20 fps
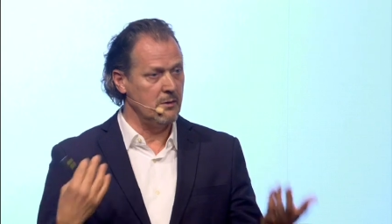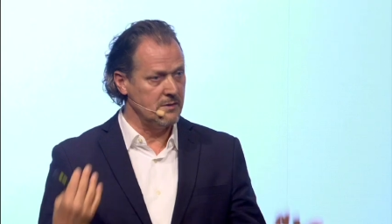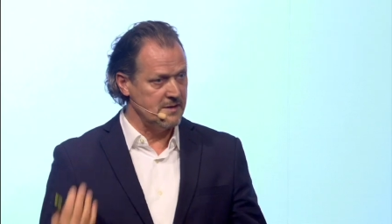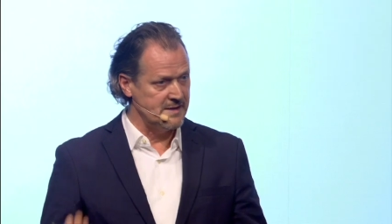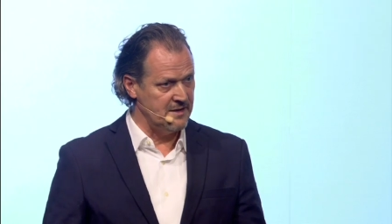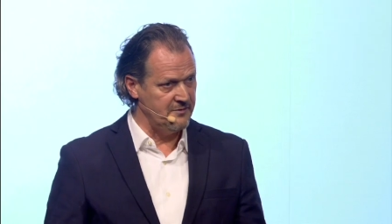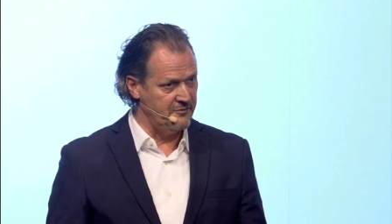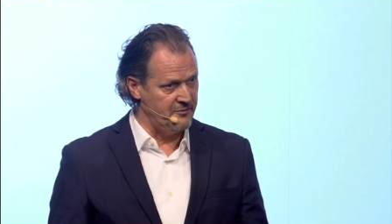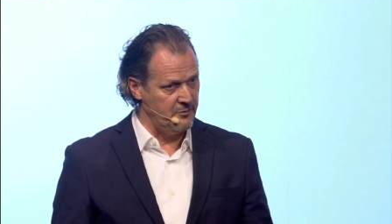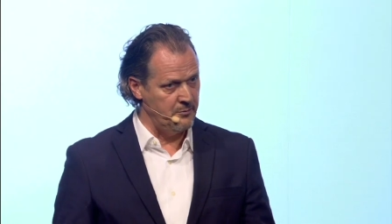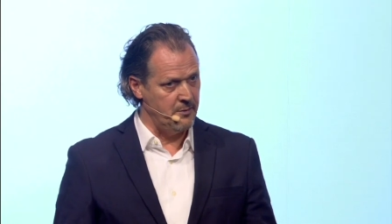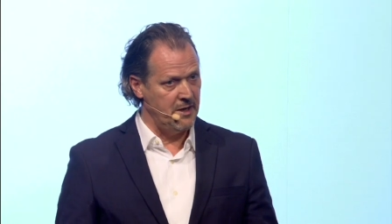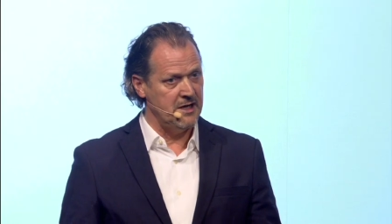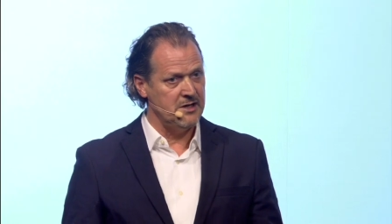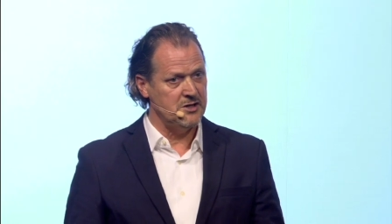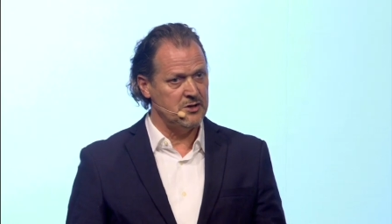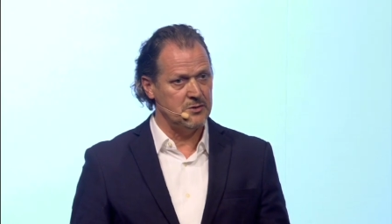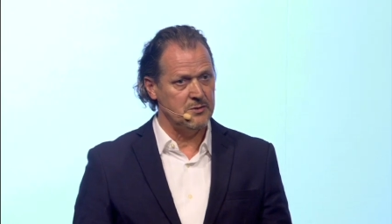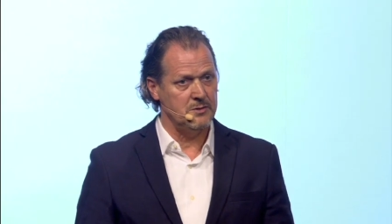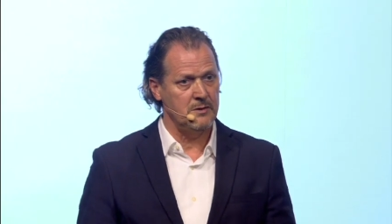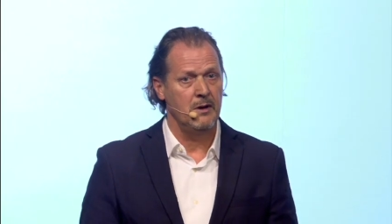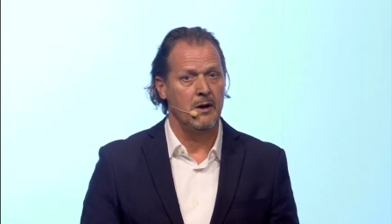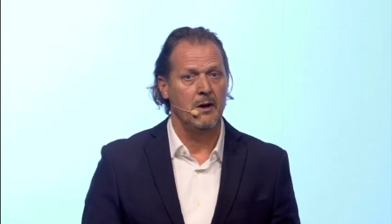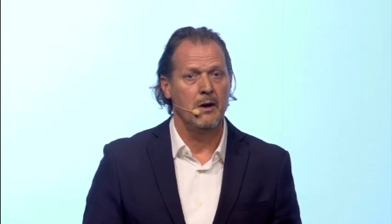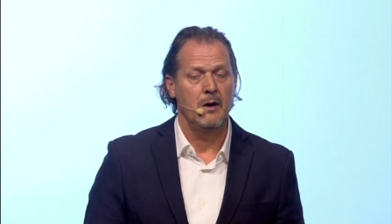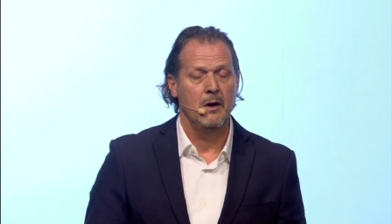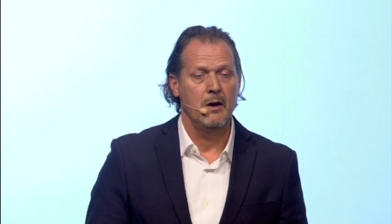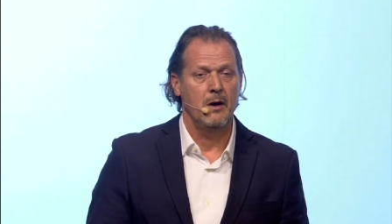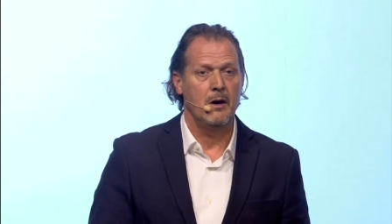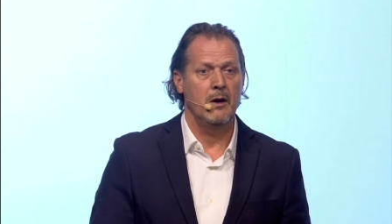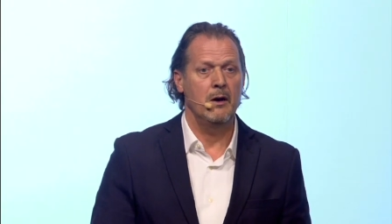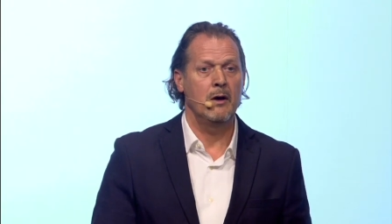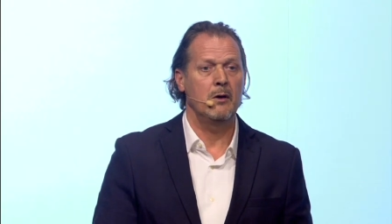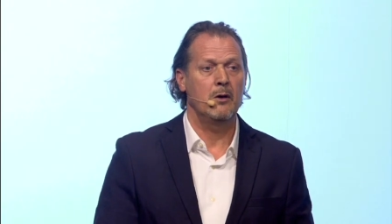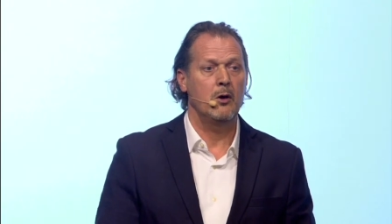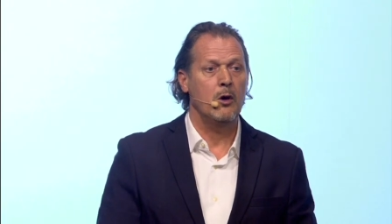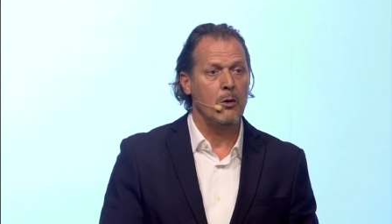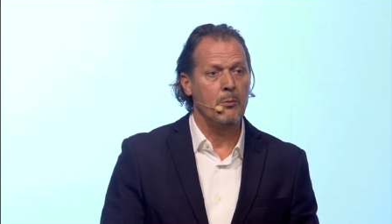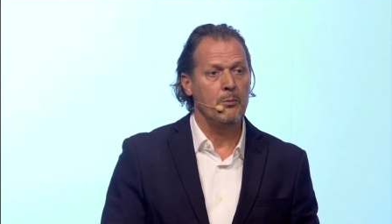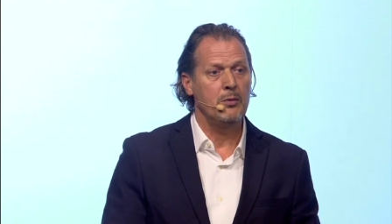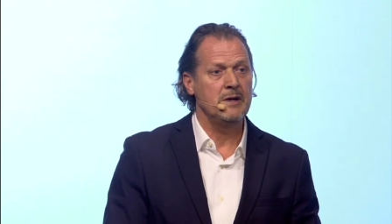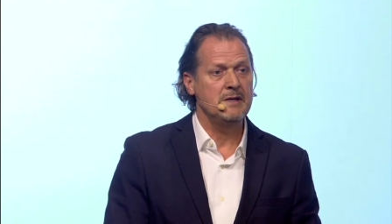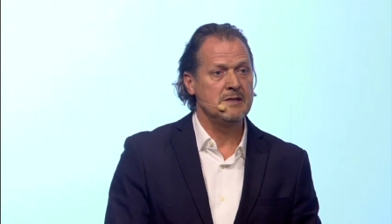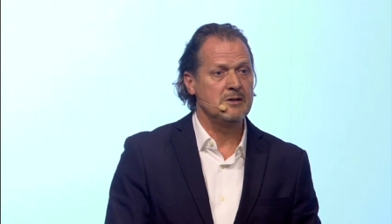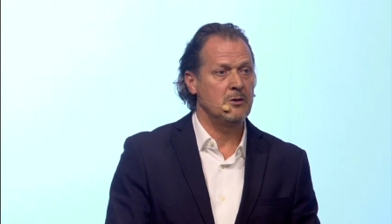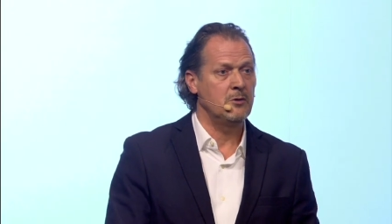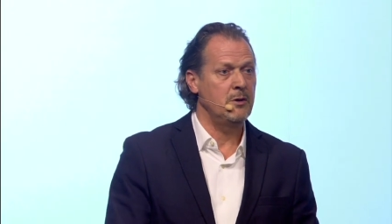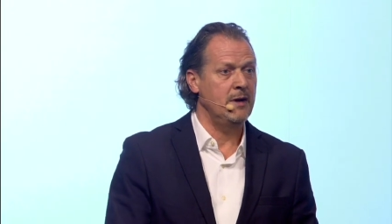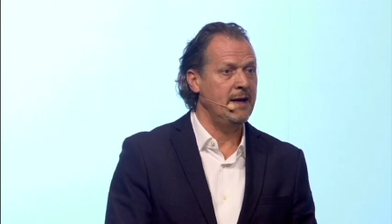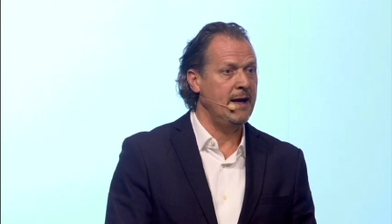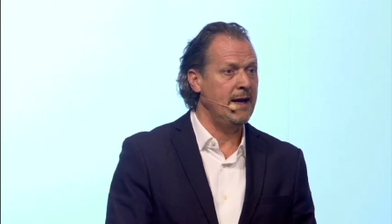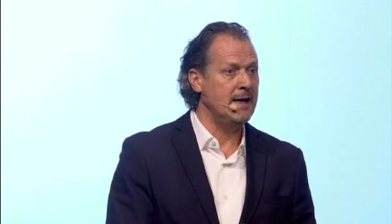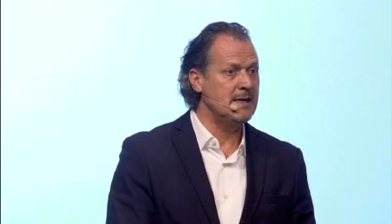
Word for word: all this information, uh, companies are already